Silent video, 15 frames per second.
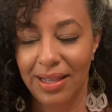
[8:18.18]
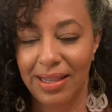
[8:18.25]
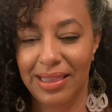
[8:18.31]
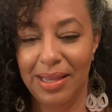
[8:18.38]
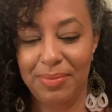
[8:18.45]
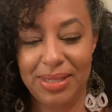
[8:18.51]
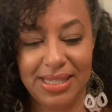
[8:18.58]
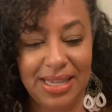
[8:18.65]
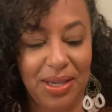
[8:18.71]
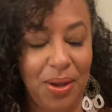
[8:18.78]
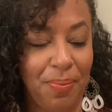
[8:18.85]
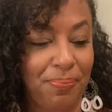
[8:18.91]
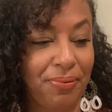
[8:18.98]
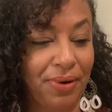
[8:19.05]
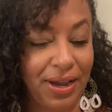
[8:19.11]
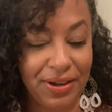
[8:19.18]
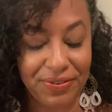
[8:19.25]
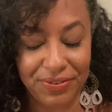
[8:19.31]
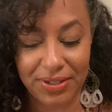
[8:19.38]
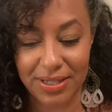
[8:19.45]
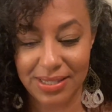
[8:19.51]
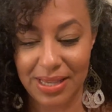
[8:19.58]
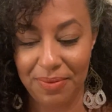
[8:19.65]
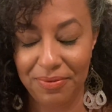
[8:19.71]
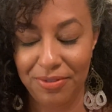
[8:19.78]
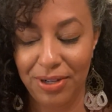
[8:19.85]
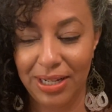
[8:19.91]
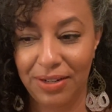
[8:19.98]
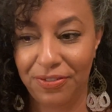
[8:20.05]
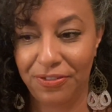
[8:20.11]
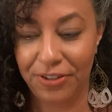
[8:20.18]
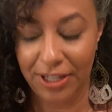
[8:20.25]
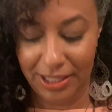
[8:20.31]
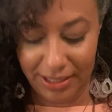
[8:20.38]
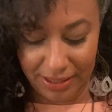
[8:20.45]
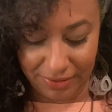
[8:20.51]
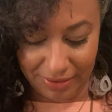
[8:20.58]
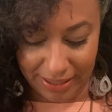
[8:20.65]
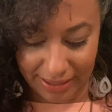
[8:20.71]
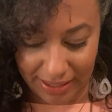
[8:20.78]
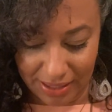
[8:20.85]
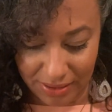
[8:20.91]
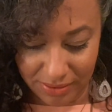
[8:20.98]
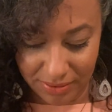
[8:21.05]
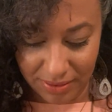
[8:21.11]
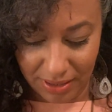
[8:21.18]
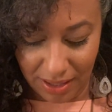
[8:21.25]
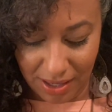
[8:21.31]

Let me take a breath because I'm really feeling it right now.